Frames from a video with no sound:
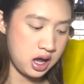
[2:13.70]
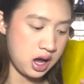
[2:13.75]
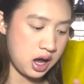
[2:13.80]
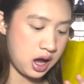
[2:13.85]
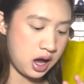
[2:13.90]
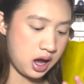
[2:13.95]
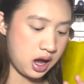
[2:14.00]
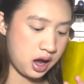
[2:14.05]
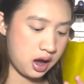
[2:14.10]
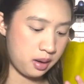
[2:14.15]

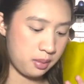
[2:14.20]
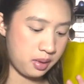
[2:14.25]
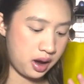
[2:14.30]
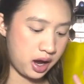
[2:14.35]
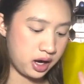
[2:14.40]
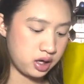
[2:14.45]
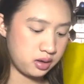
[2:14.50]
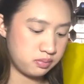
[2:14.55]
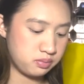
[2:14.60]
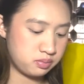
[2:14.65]

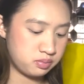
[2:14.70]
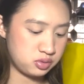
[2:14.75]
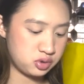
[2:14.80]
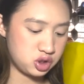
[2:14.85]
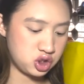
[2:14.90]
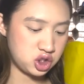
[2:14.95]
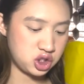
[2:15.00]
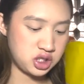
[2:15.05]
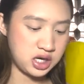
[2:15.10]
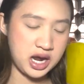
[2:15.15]
I
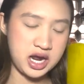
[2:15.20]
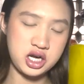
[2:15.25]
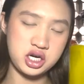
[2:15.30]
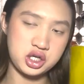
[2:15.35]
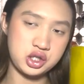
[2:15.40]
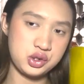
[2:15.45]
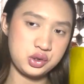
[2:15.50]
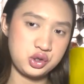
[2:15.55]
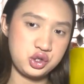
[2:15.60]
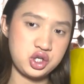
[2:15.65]

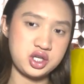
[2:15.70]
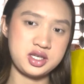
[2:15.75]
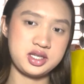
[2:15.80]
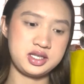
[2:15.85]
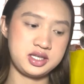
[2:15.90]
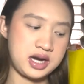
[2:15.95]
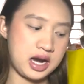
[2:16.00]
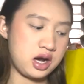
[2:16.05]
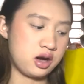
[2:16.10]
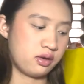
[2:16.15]
tend to just
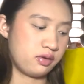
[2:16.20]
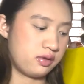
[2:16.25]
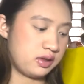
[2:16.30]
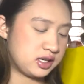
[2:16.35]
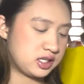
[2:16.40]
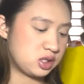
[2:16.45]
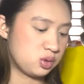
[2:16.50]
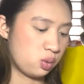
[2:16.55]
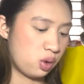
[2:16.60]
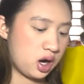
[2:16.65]
stay on
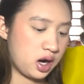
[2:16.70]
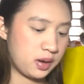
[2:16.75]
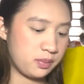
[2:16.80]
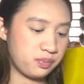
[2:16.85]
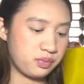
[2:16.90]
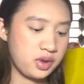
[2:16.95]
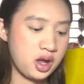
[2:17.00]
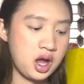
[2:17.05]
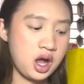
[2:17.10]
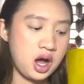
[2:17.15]
this one.
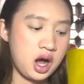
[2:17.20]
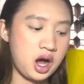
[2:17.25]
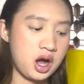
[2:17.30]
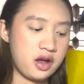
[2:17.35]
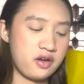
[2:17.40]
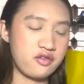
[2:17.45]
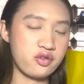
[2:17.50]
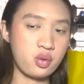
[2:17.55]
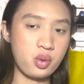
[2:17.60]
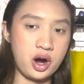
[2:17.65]
I
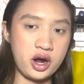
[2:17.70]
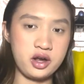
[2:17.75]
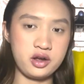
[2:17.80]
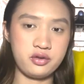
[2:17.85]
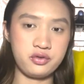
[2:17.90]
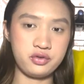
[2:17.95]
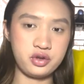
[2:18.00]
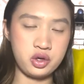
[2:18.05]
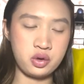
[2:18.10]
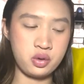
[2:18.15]
have quite a
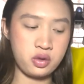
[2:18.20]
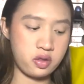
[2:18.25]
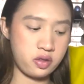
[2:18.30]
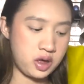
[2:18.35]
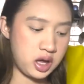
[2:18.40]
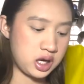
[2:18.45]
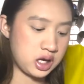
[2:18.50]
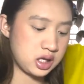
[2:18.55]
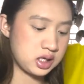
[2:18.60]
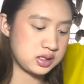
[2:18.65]
few
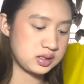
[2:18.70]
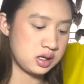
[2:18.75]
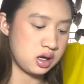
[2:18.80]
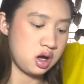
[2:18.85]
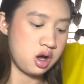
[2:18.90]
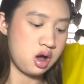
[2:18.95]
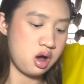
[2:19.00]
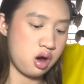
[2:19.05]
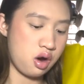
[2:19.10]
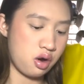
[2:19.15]
things
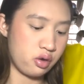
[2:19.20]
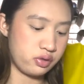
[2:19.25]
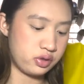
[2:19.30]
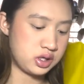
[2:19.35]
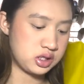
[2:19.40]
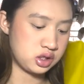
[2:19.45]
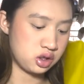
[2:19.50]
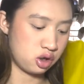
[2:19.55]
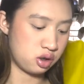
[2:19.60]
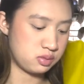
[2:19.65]
on
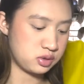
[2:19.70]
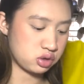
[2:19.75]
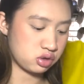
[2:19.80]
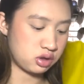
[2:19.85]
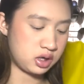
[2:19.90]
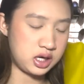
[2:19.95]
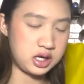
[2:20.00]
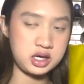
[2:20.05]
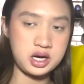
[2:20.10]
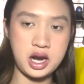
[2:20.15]
this home
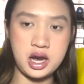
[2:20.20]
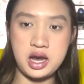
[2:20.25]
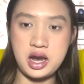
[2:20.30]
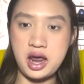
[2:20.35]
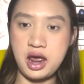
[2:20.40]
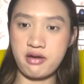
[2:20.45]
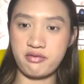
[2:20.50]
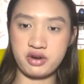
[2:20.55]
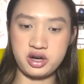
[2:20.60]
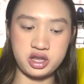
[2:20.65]
screen and
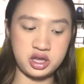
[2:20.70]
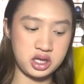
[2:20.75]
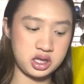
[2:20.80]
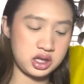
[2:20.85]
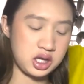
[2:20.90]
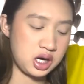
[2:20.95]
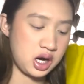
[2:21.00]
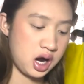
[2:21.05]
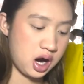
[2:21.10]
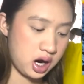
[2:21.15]
everything
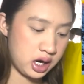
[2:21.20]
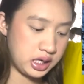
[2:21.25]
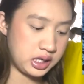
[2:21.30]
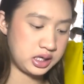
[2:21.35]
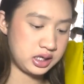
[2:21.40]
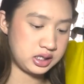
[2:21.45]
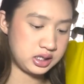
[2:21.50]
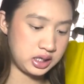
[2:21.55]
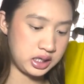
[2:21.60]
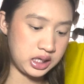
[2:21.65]
that I
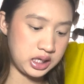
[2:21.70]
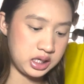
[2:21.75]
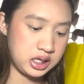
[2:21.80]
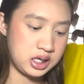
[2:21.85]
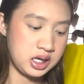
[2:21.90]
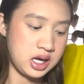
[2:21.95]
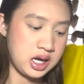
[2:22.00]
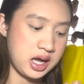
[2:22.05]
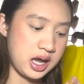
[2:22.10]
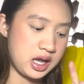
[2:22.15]
need.
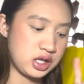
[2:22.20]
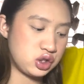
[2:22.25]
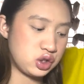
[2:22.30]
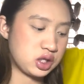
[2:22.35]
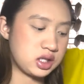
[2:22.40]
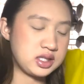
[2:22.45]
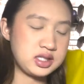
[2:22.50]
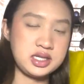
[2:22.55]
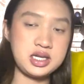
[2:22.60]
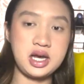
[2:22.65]
As you
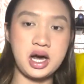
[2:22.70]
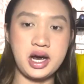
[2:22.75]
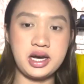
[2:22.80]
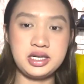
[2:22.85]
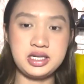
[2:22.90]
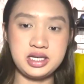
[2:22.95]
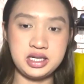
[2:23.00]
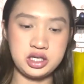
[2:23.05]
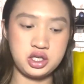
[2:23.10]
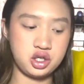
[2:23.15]
can see, I
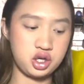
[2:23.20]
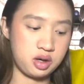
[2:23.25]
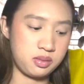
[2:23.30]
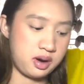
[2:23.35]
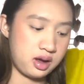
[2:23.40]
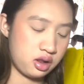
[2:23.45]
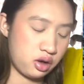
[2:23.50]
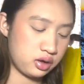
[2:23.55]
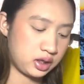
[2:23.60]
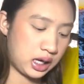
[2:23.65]
did turn
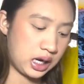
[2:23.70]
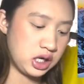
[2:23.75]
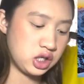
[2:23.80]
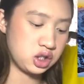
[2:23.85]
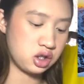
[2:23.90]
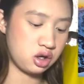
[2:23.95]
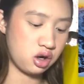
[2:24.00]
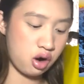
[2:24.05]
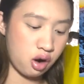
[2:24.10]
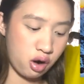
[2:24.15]
my
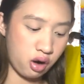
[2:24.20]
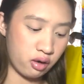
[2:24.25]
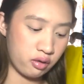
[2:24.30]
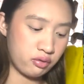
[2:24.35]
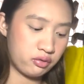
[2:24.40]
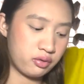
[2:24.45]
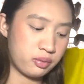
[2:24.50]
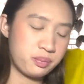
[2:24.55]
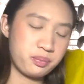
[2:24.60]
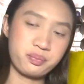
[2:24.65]
location
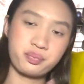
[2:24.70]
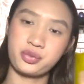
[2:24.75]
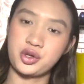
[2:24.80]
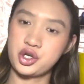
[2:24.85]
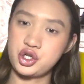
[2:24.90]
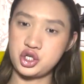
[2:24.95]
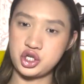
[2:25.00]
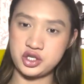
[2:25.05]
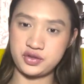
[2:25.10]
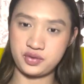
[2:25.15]
off
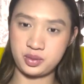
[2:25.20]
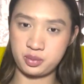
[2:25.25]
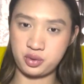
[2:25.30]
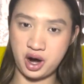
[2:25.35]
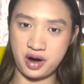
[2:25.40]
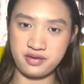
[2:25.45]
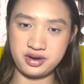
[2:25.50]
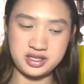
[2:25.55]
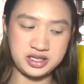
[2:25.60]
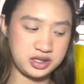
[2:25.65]
just for
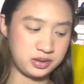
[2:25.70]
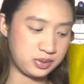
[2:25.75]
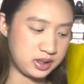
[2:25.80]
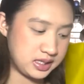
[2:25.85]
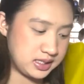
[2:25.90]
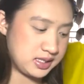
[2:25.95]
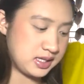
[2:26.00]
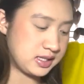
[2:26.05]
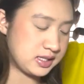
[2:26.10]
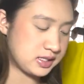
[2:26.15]
privacy
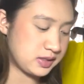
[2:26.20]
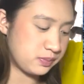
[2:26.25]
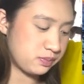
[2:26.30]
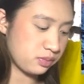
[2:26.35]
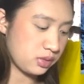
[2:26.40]
reasons.